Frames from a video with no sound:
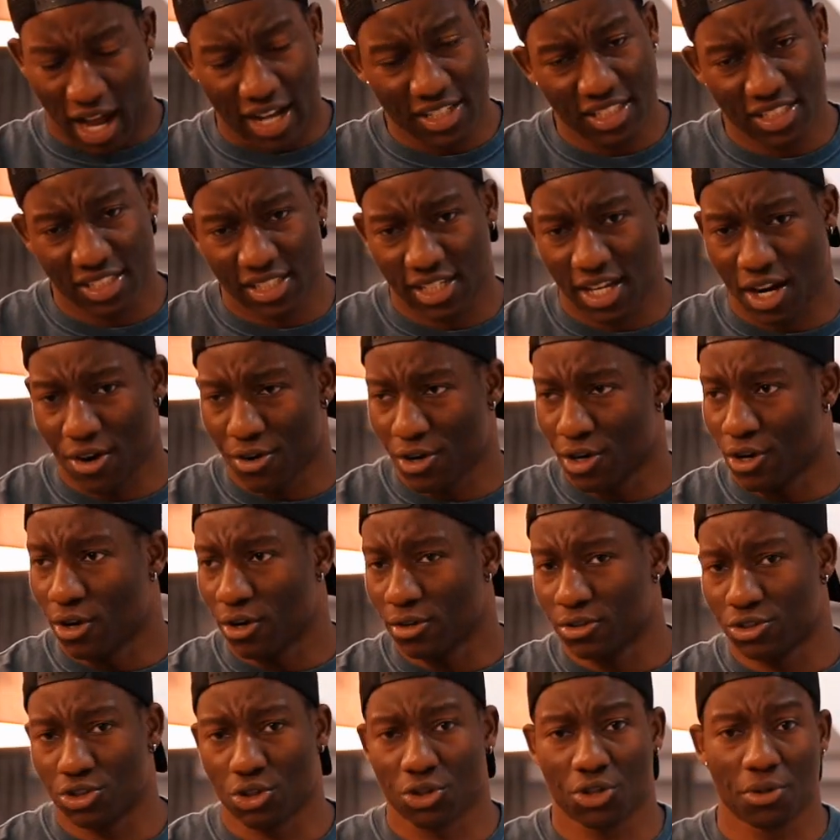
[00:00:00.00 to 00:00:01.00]
I just carried
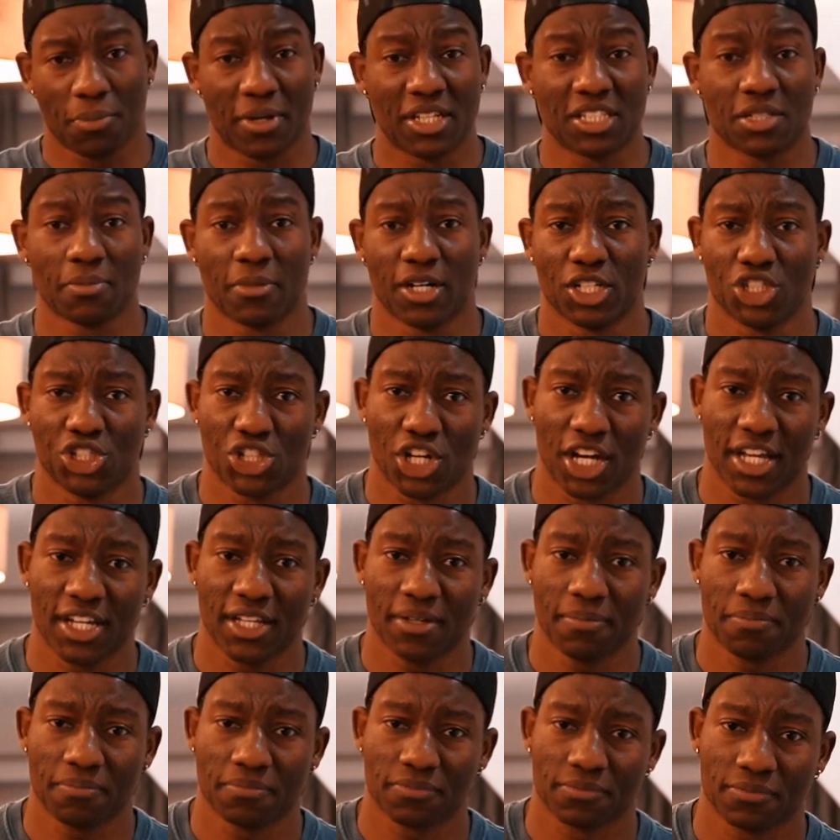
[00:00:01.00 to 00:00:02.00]
on documenting my
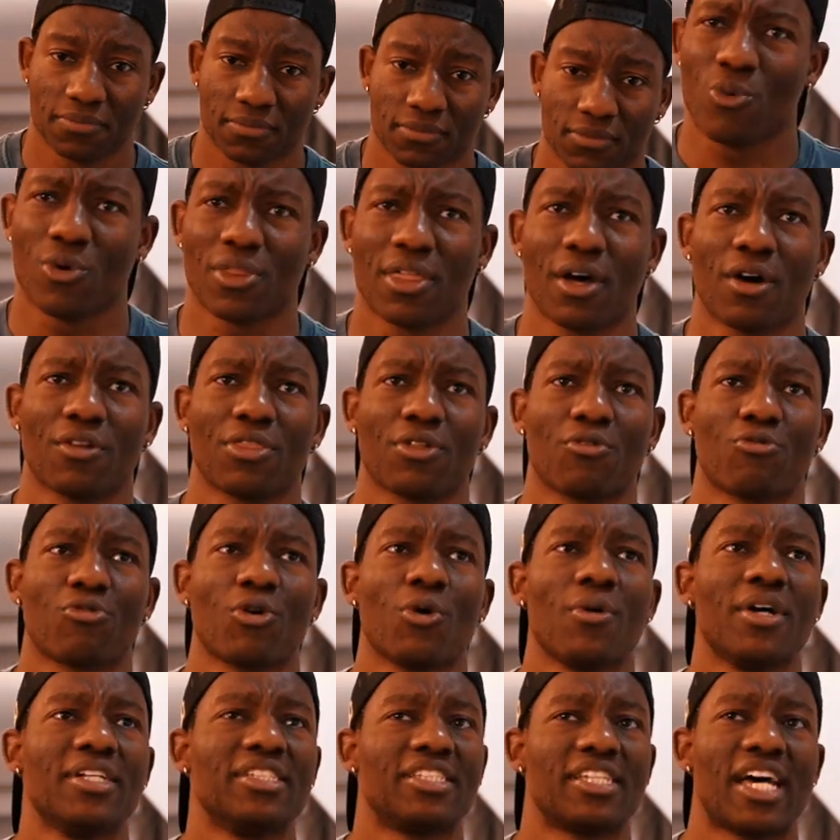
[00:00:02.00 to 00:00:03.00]
journey without the
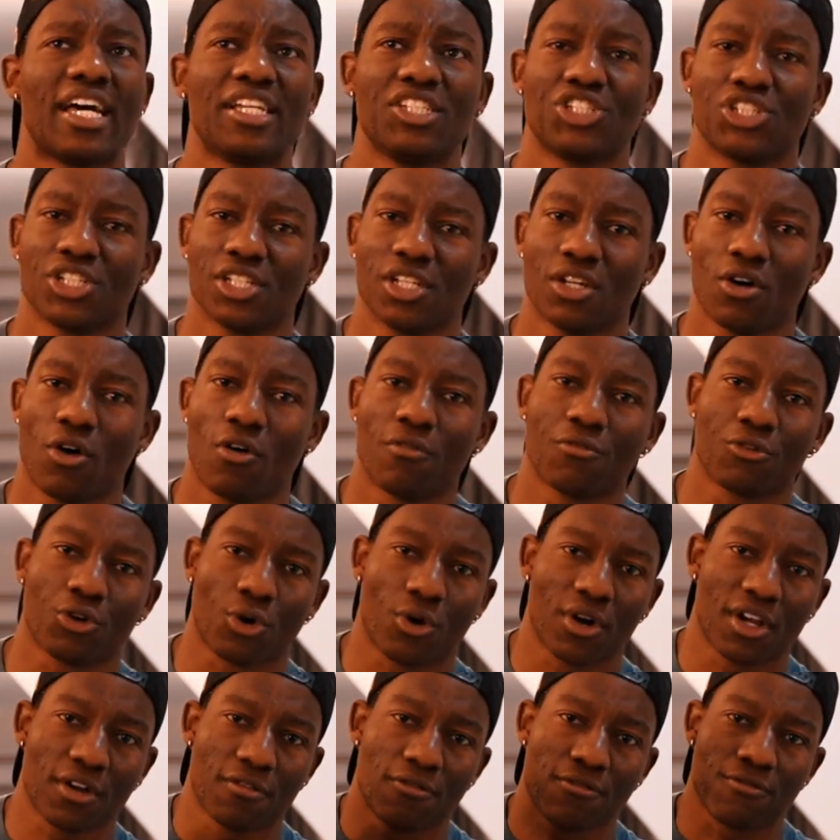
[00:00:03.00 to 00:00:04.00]
real intention of
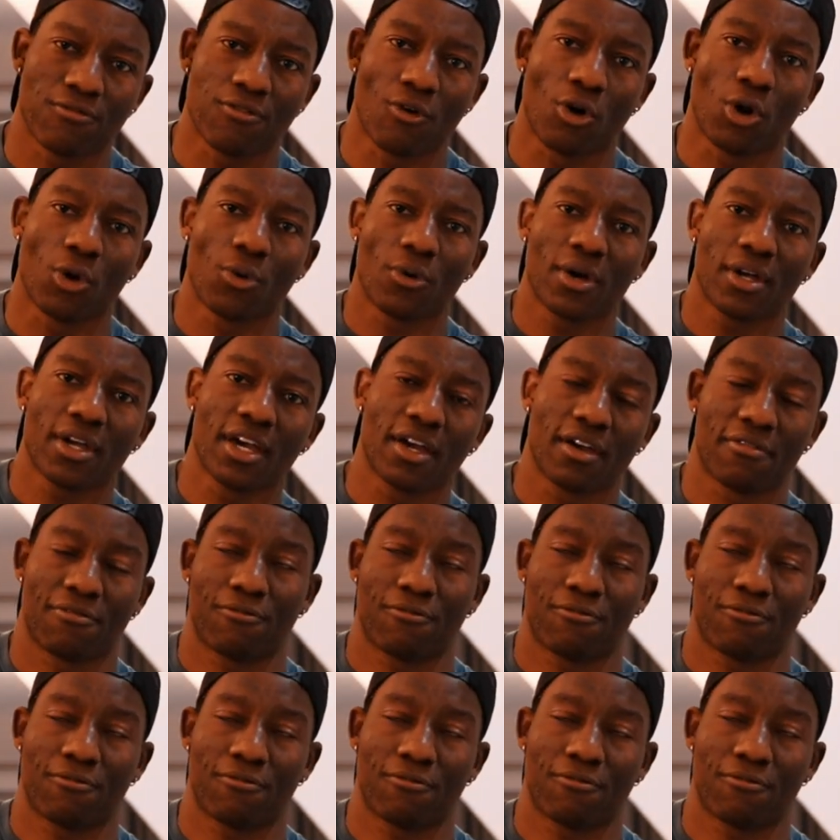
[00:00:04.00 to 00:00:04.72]
growing a following,